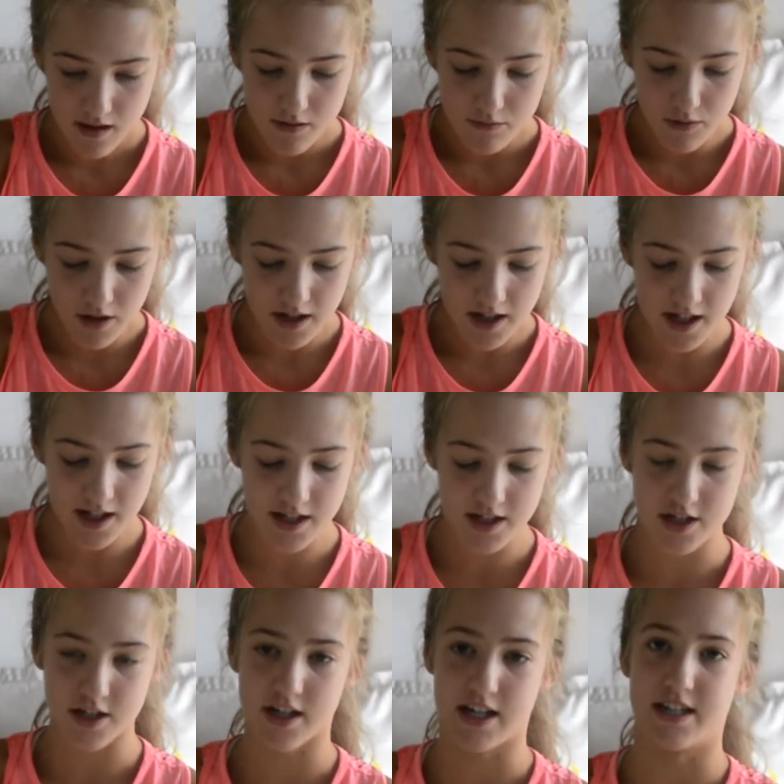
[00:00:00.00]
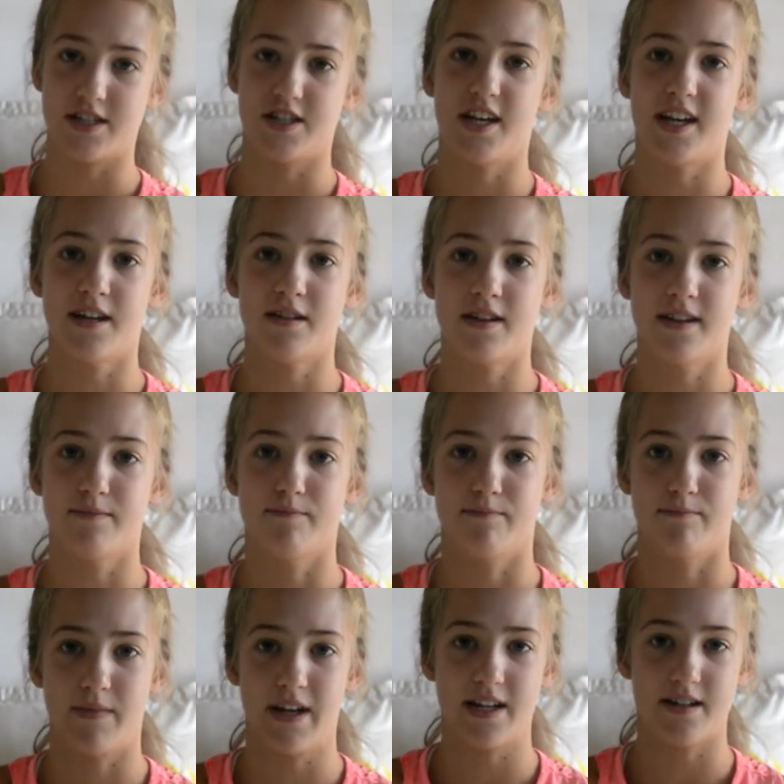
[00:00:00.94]
what you can do is you can
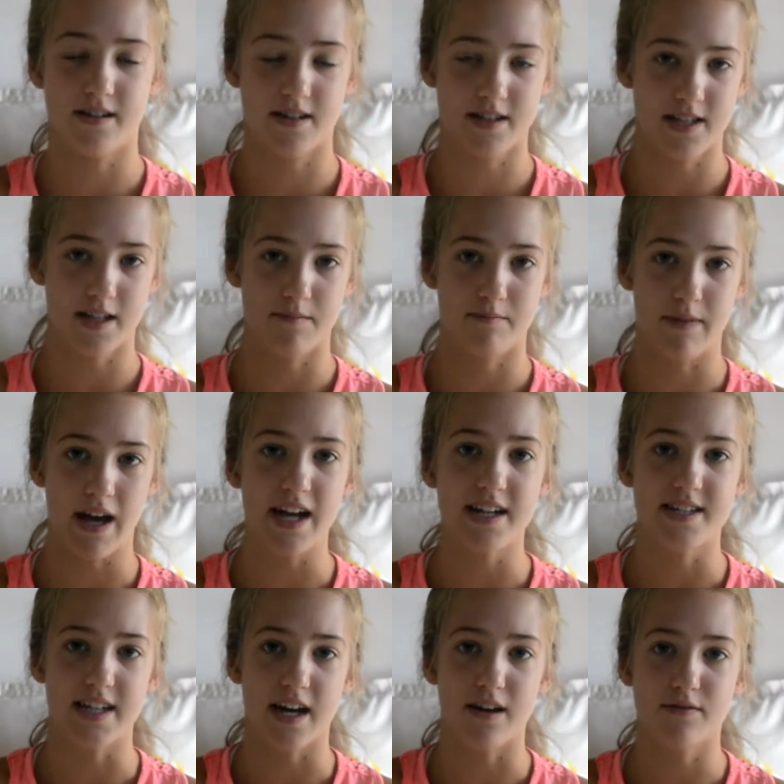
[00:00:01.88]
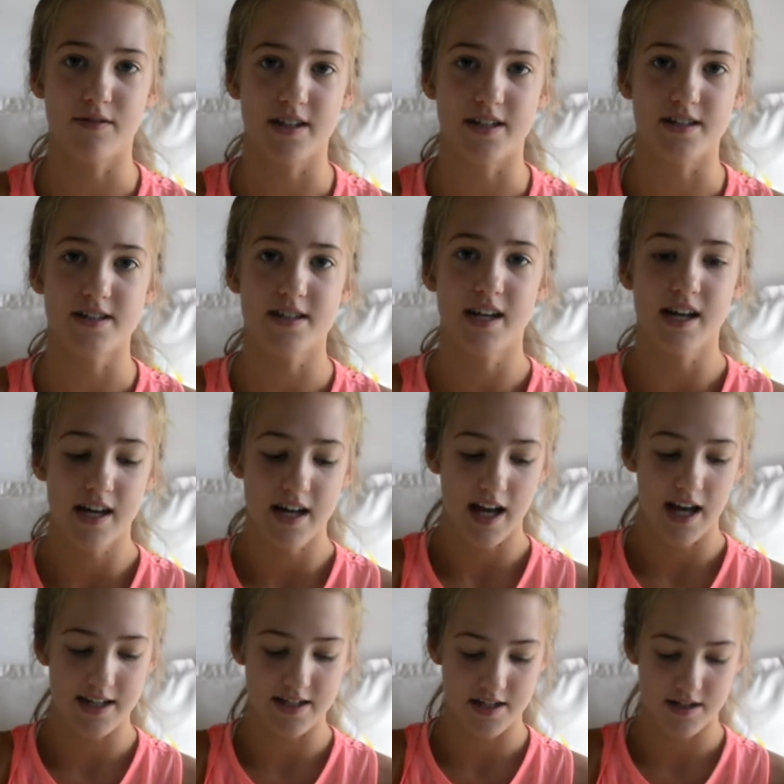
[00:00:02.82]
mix and match outfits
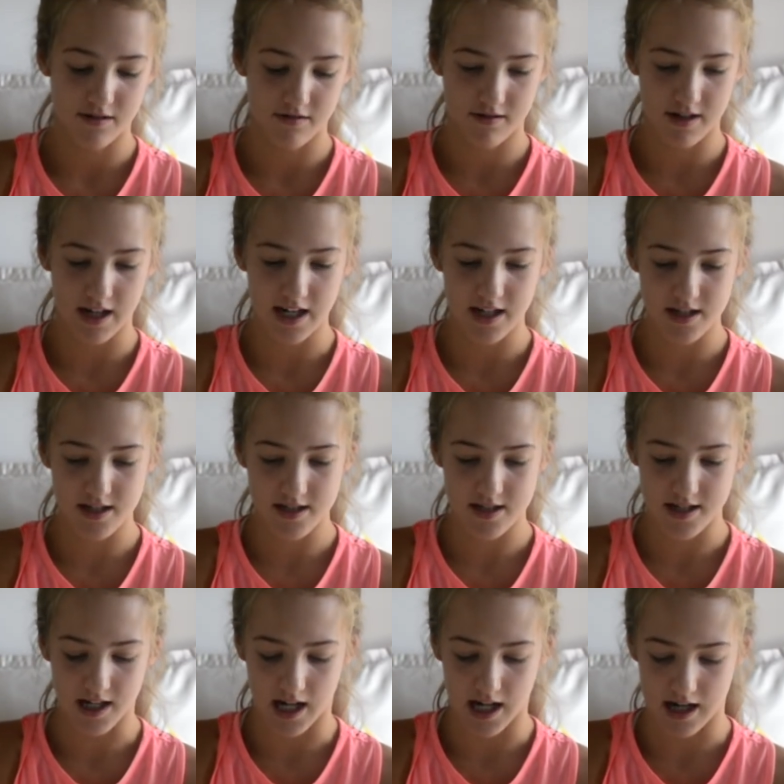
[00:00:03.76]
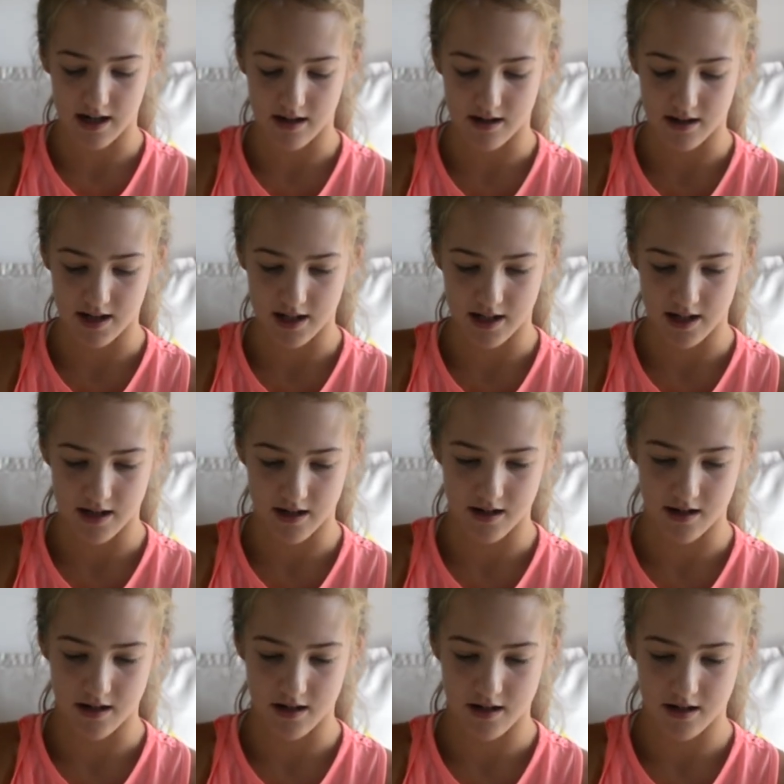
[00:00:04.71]
and create a style,
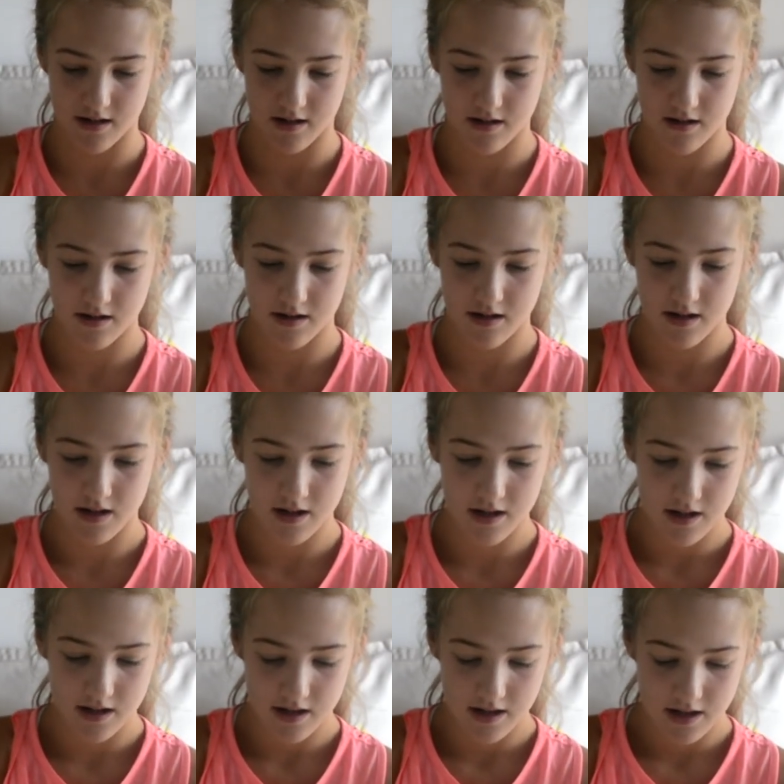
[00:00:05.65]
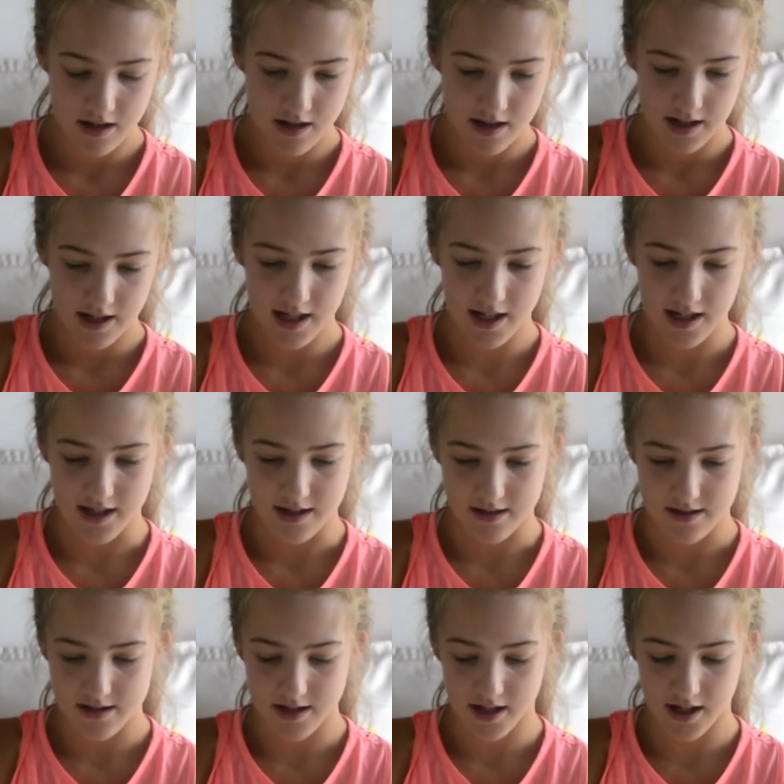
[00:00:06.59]
and yeah,
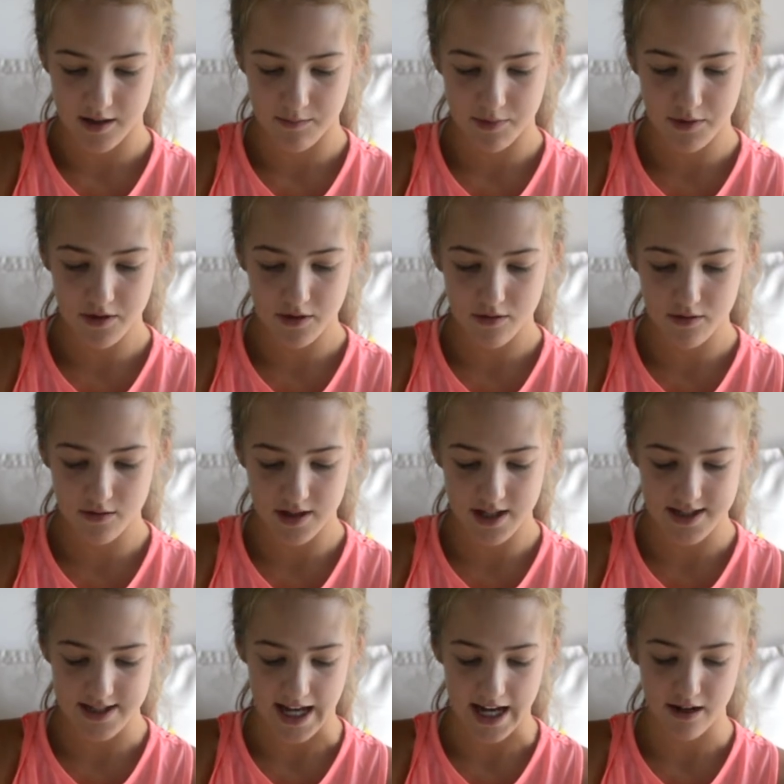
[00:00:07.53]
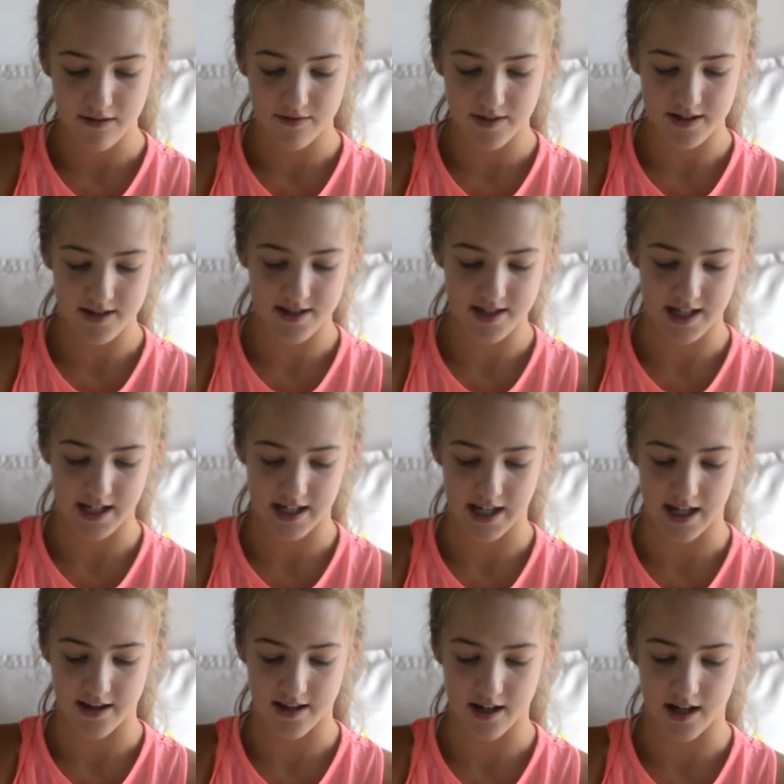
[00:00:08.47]
so you can put all these outfits
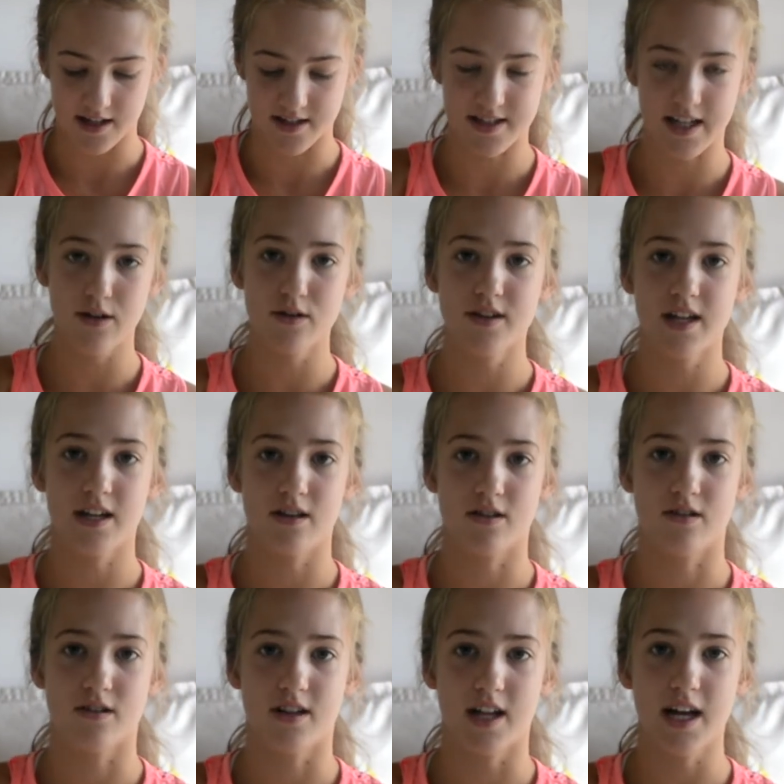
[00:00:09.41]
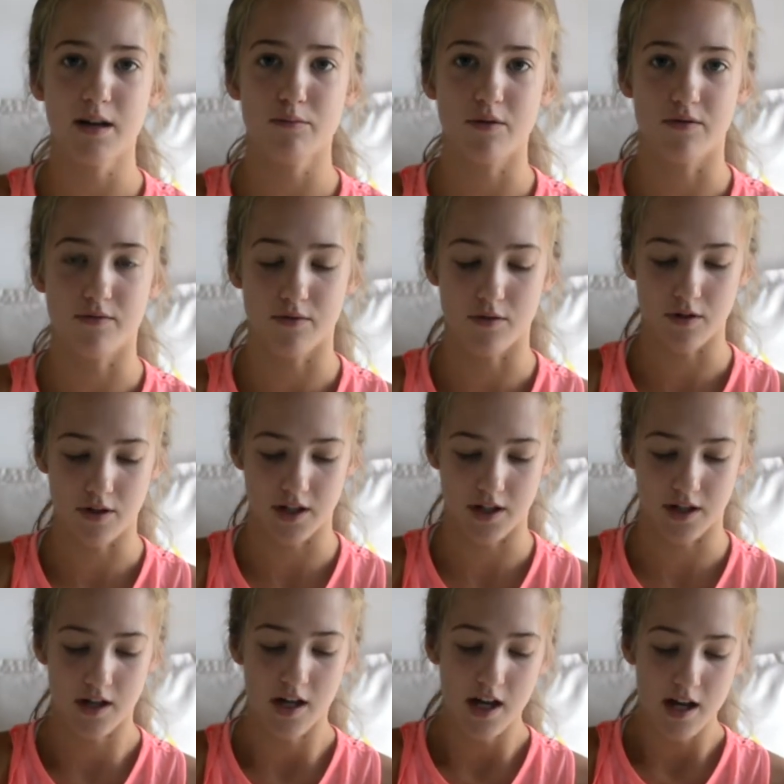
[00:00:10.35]
together and see what they look like before
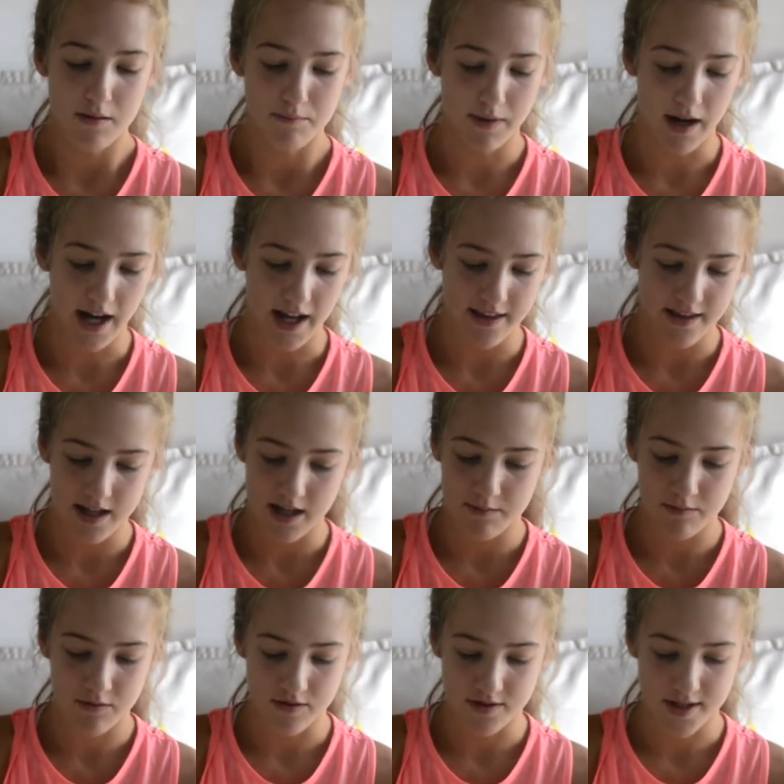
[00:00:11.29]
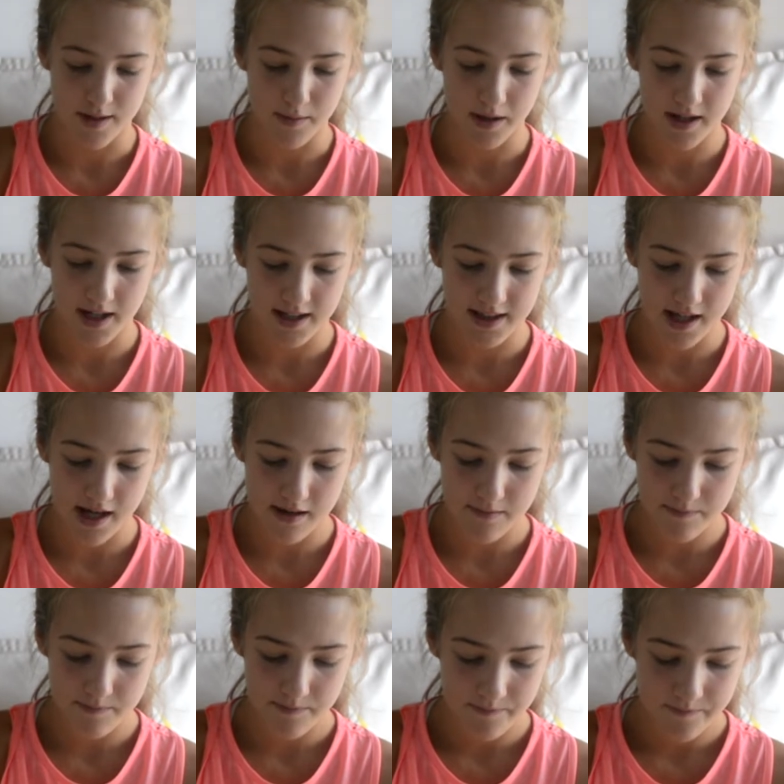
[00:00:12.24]
you buy them or something like that.